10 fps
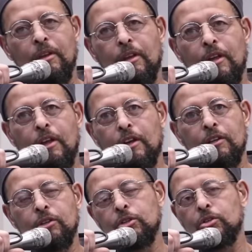And
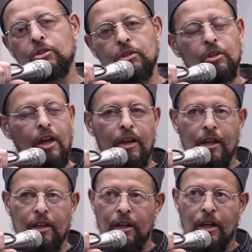this is
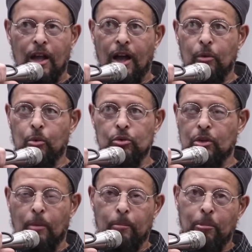I was
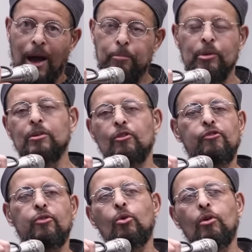mopping the
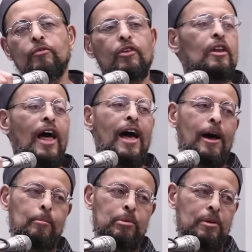floor of the
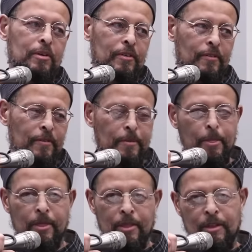lab.
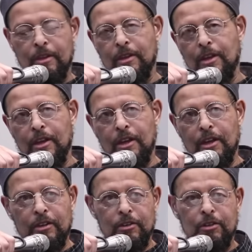
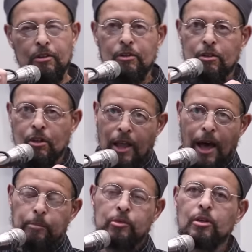And the
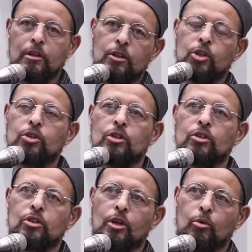lab technicians,
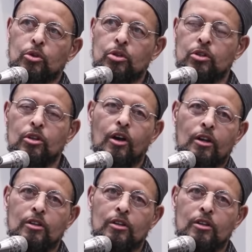they were stuck.